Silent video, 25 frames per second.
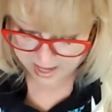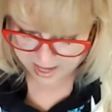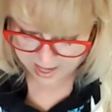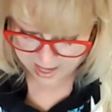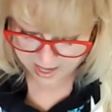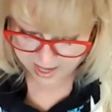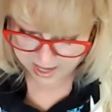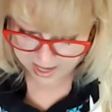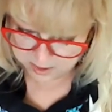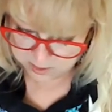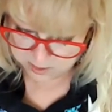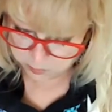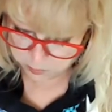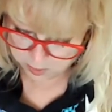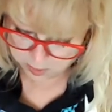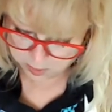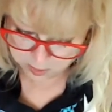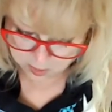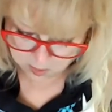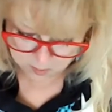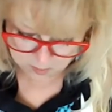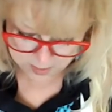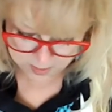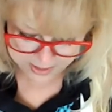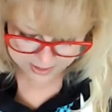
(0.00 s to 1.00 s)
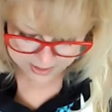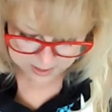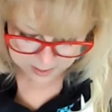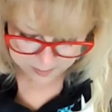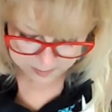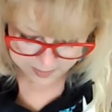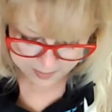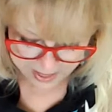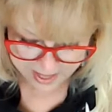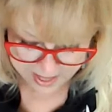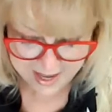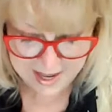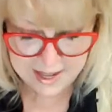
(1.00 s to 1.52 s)
And we're going to
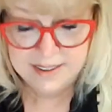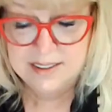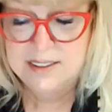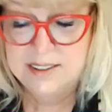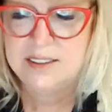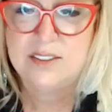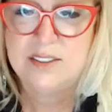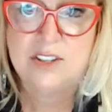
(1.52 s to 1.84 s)
paint